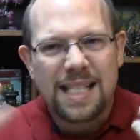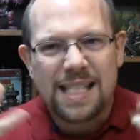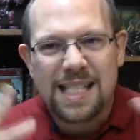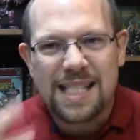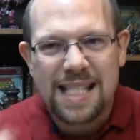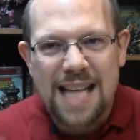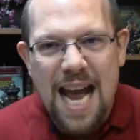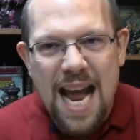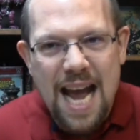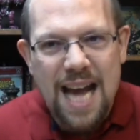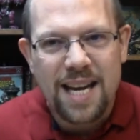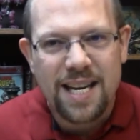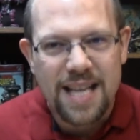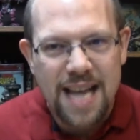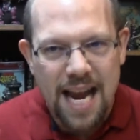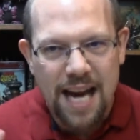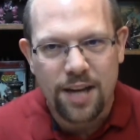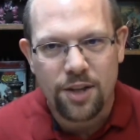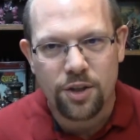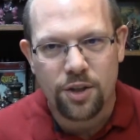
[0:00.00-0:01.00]
sand
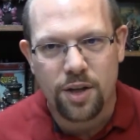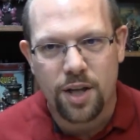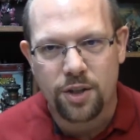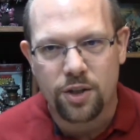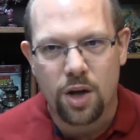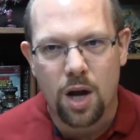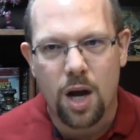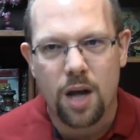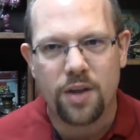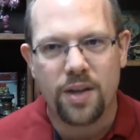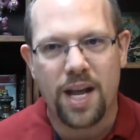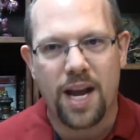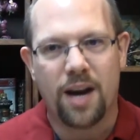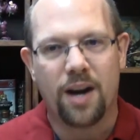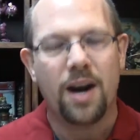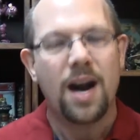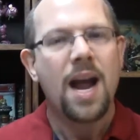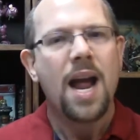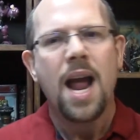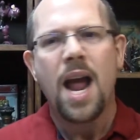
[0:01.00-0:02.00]
texture that's on there,